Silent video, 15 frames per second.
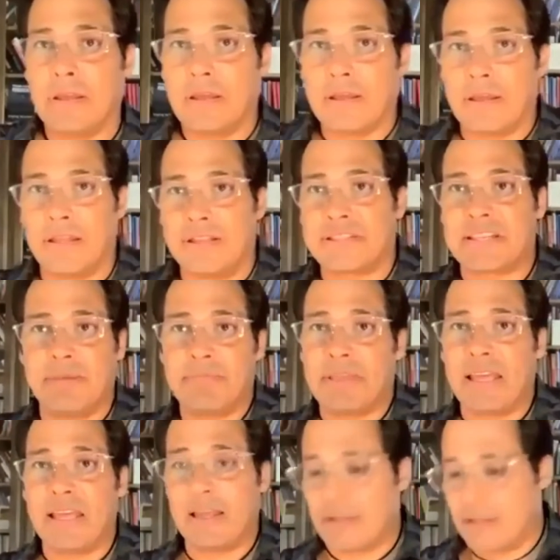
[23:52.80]
And the same
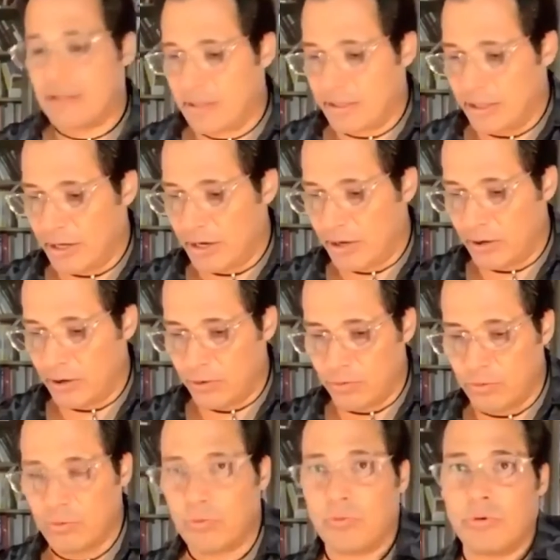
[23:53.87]
thing,
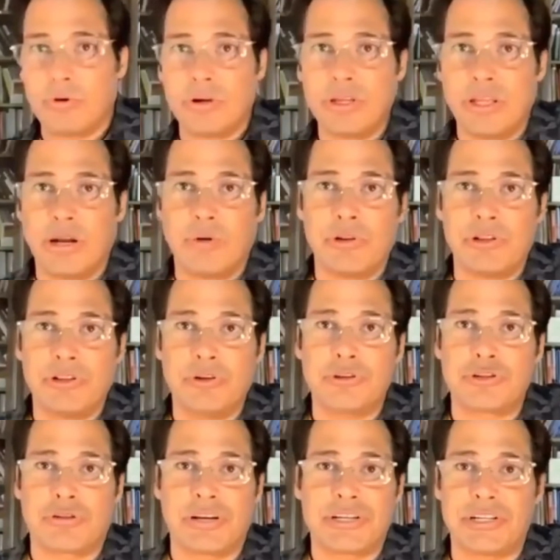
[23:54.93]
with
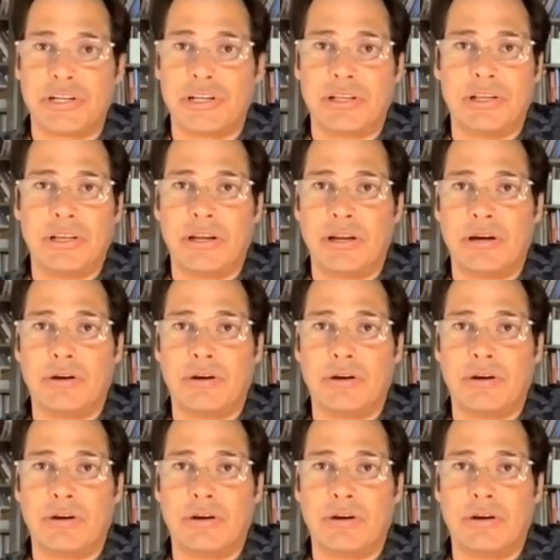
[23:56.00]
nutrition,